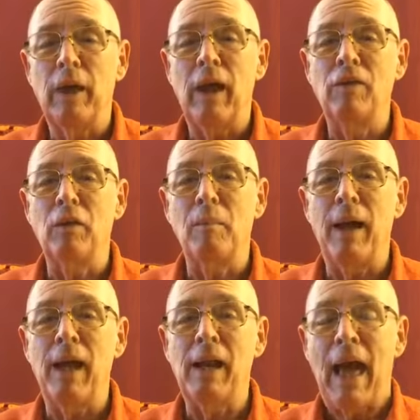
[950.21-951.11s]
And the
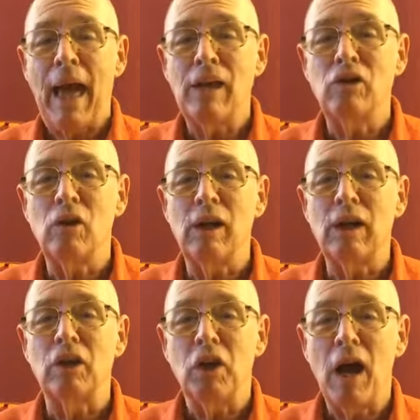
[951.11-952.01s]
man had to
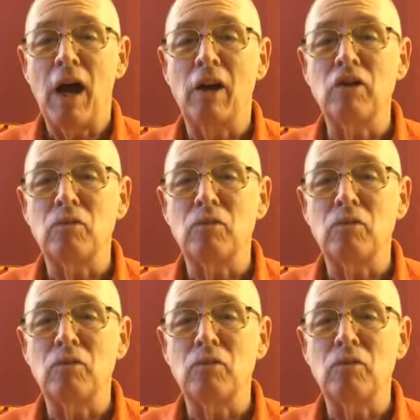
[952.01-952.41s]
acknowledge